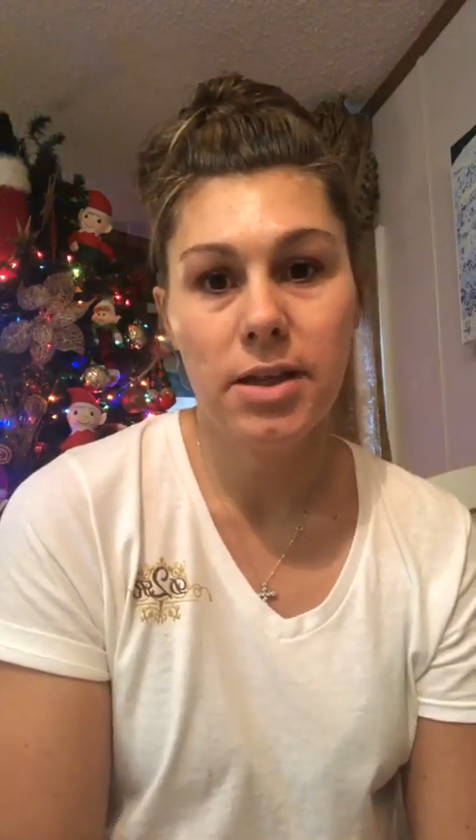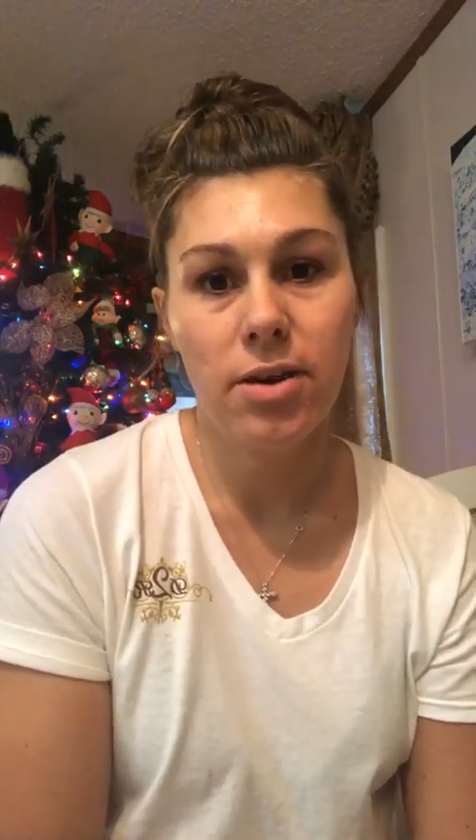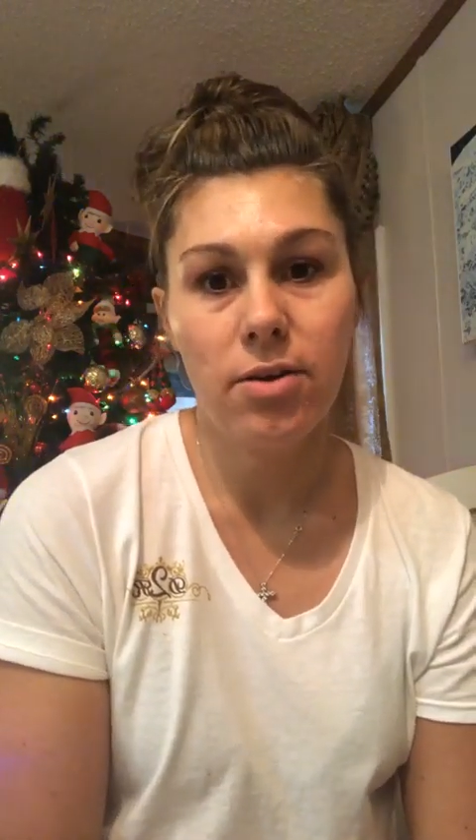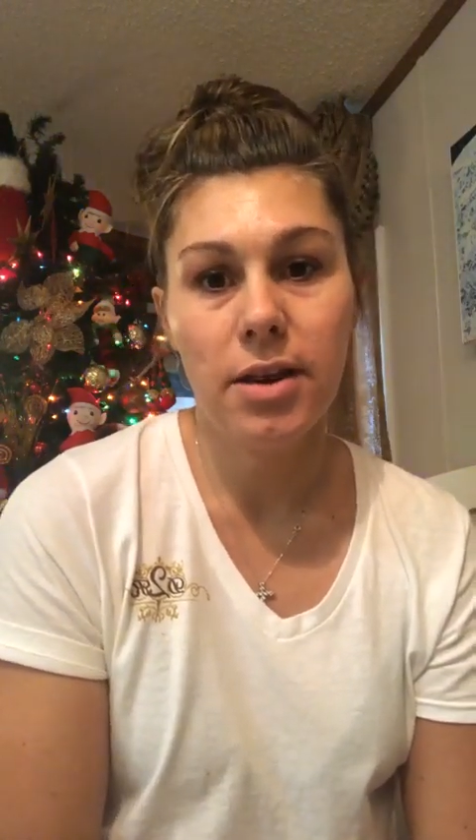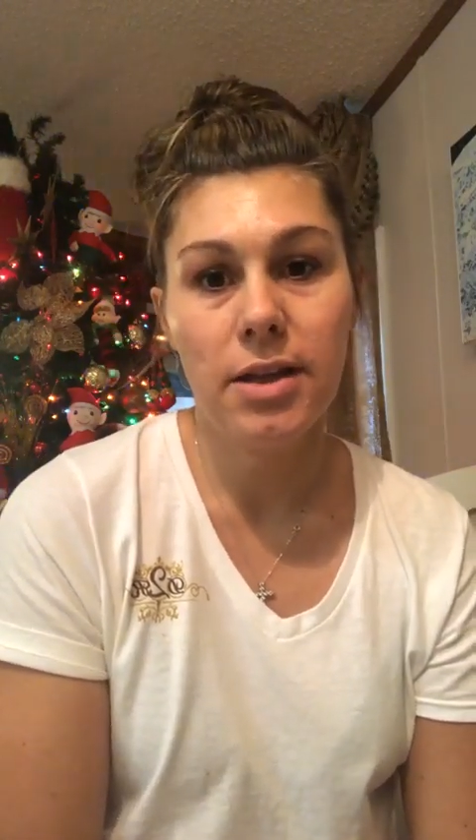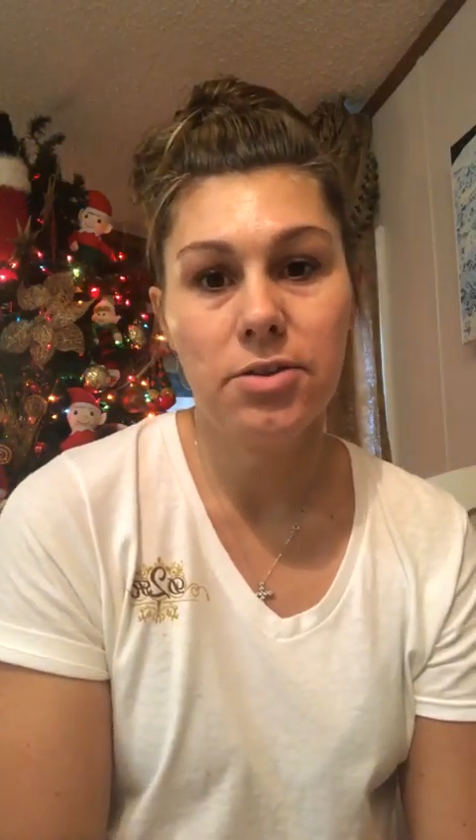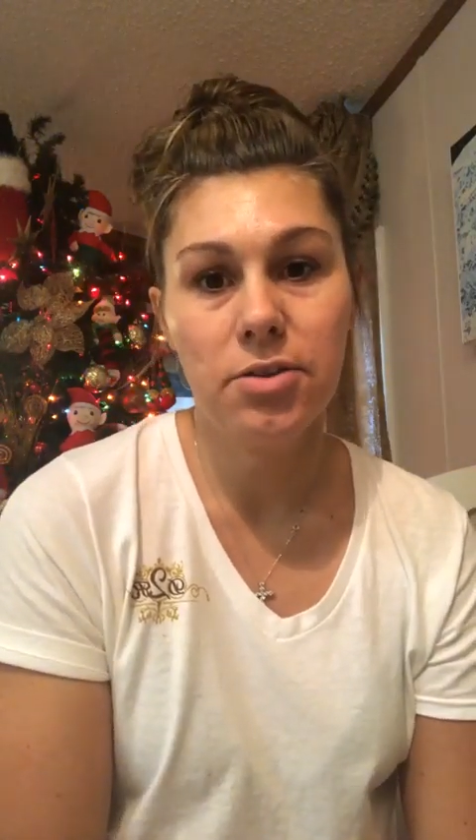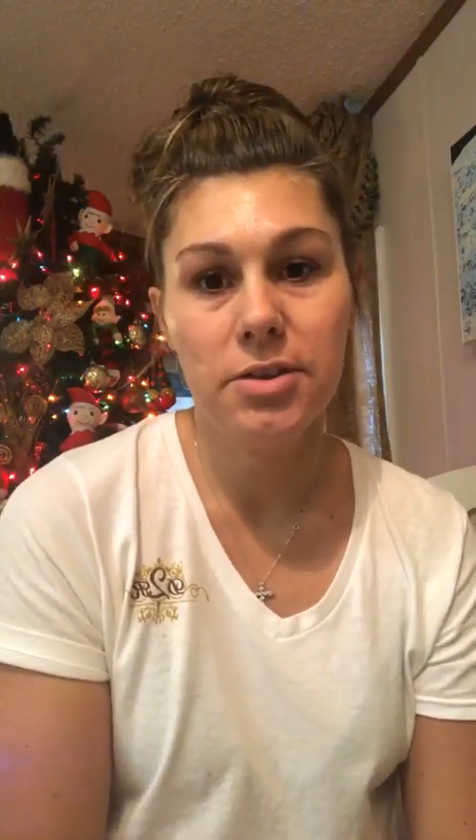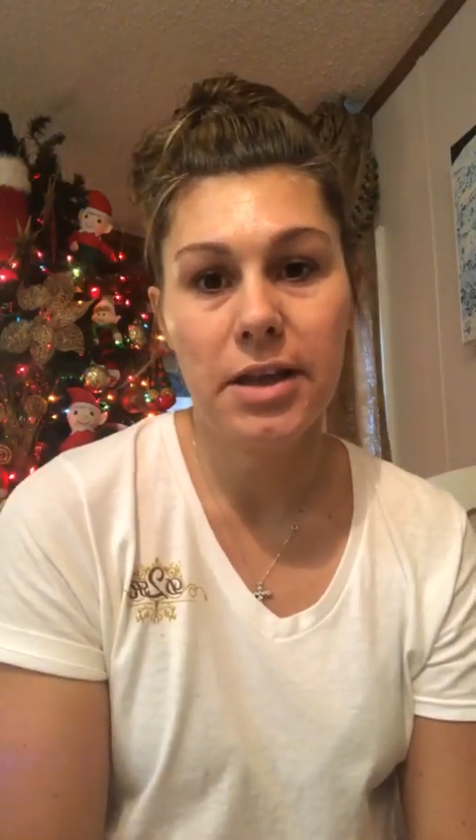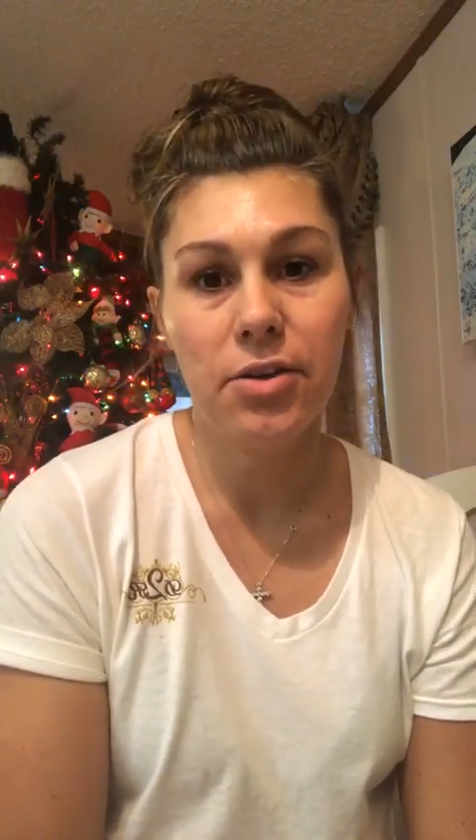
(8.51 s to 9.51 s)
to get on as
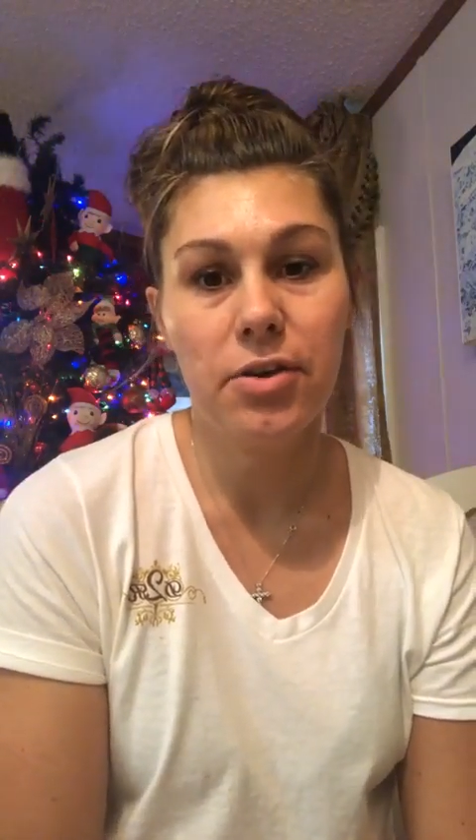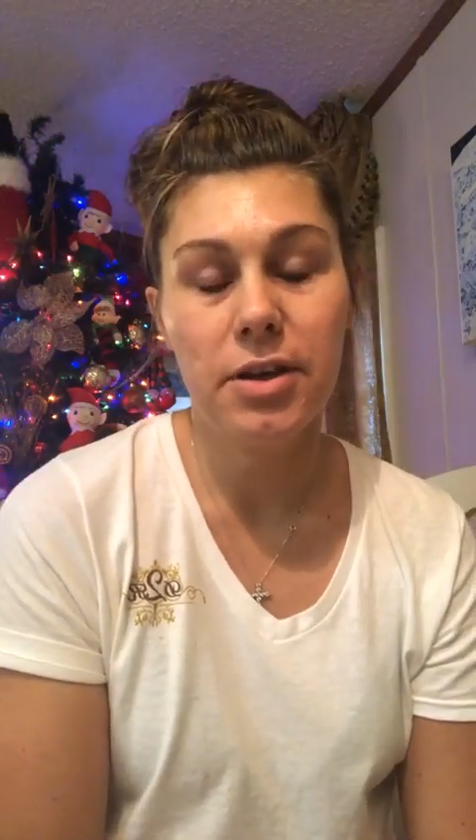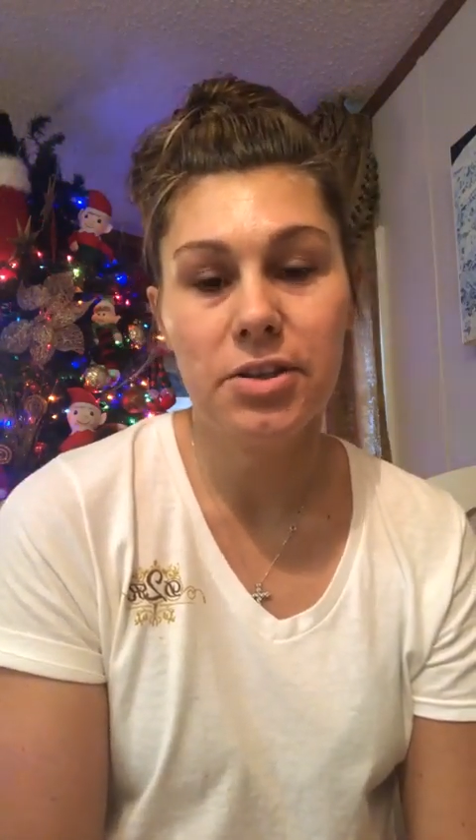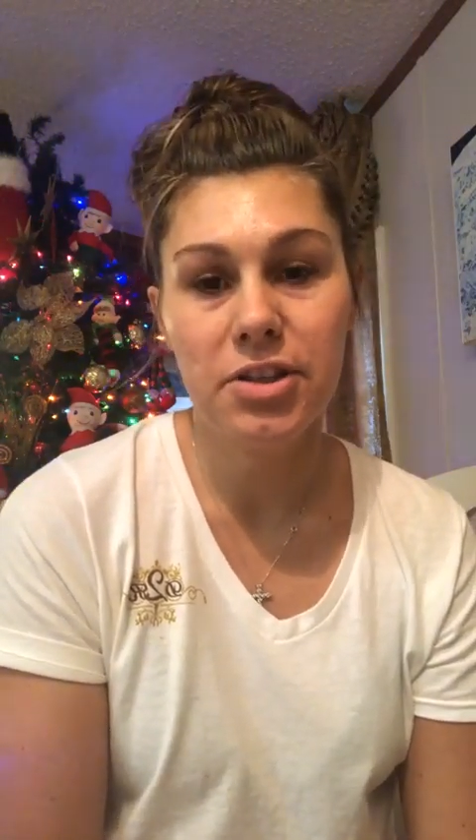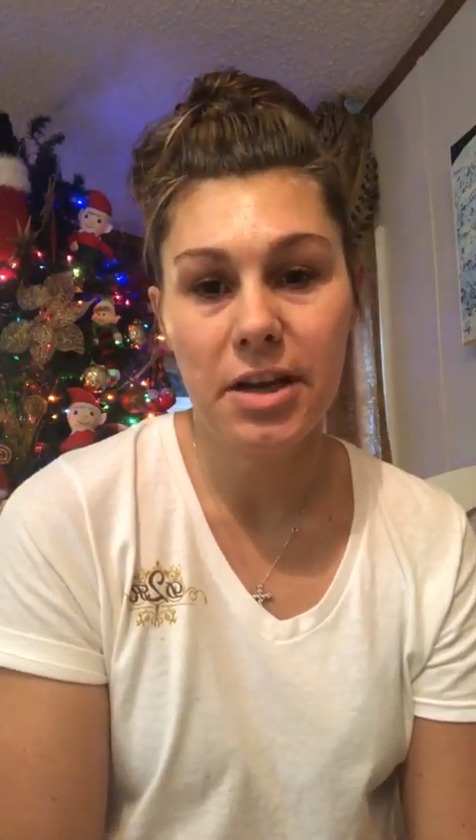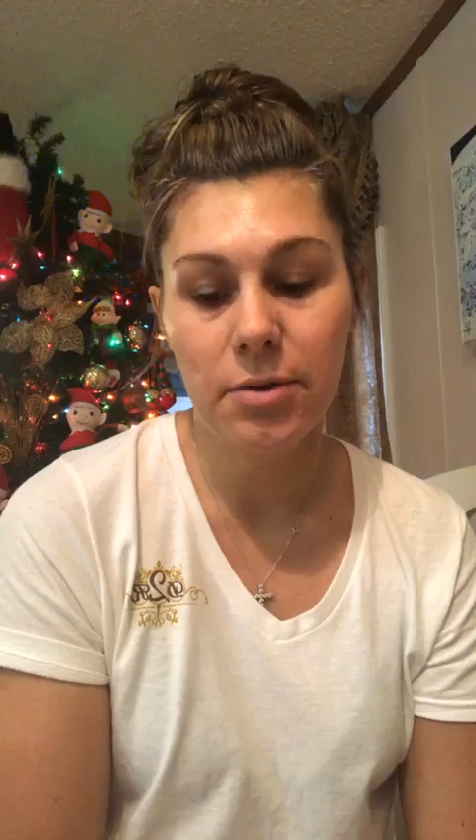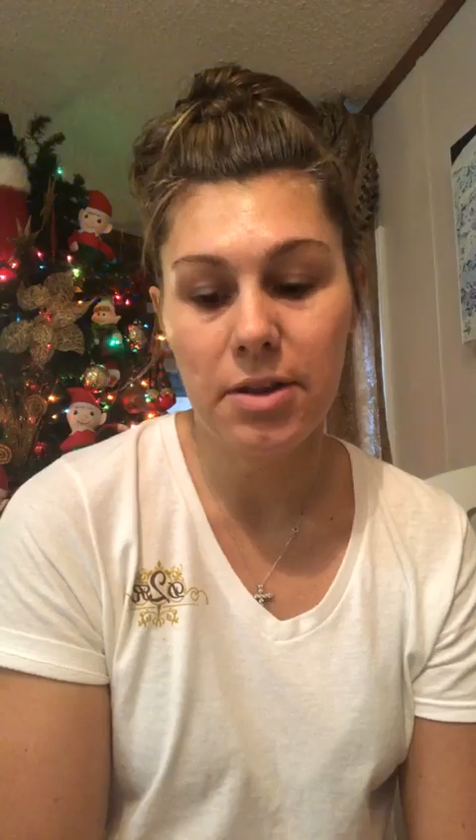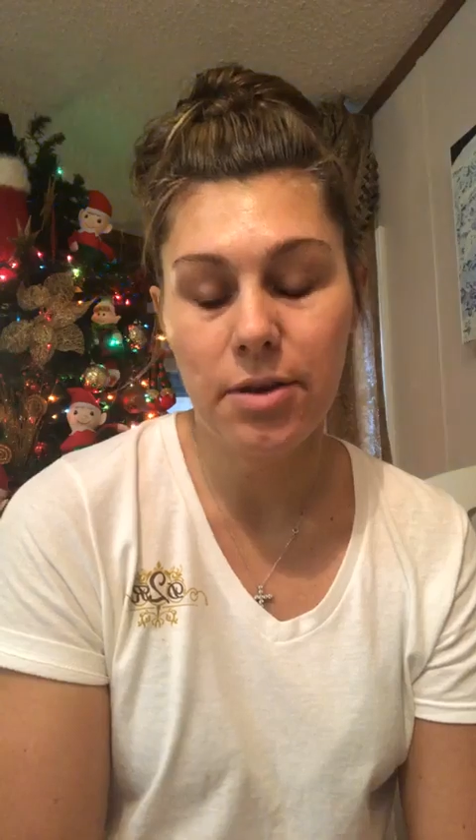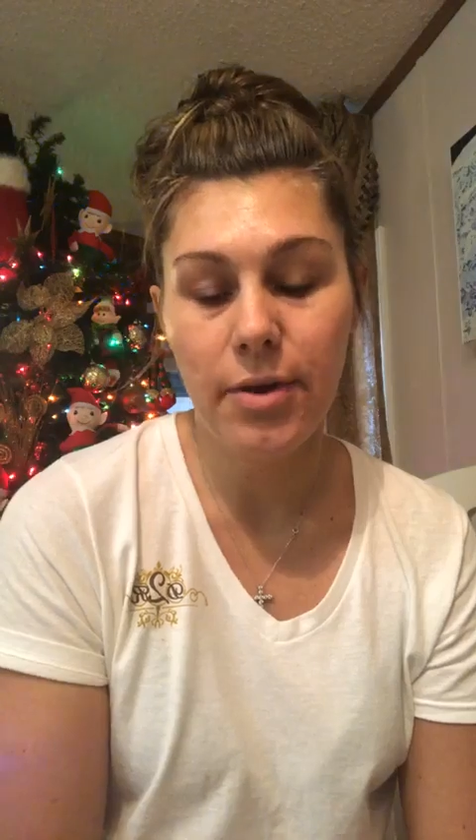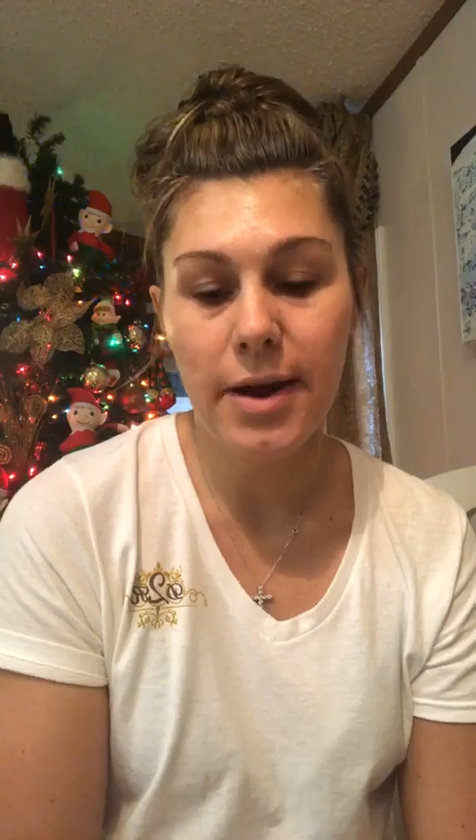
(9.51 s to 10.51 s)
soon as I could and share
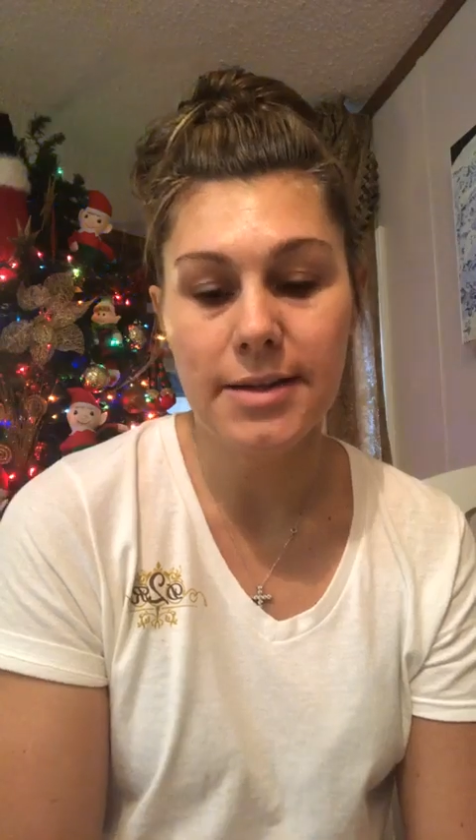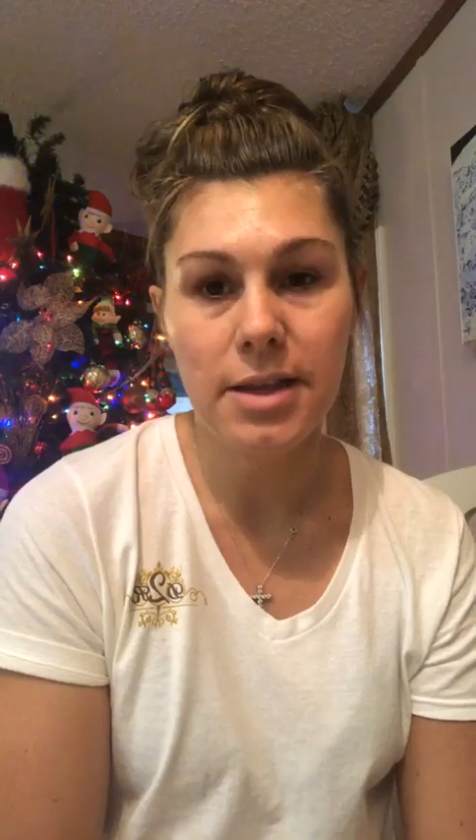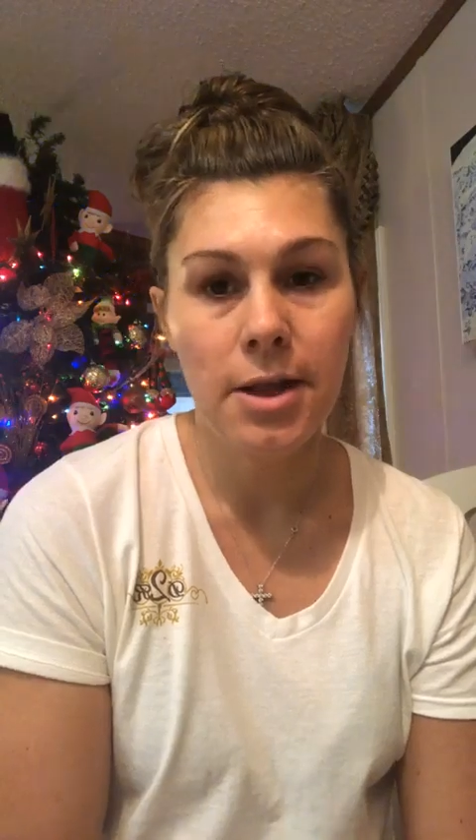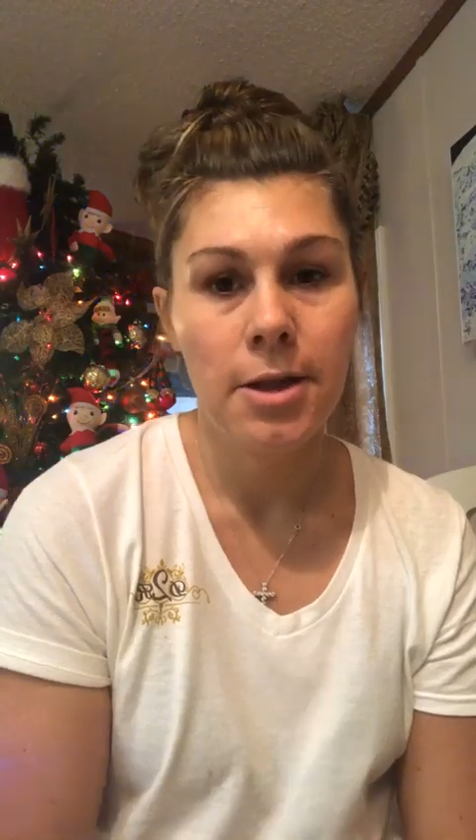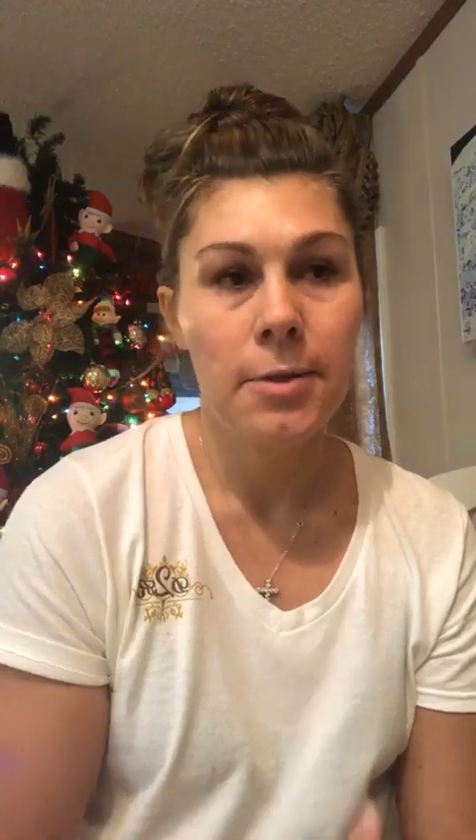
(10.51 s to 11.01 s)
with you guys.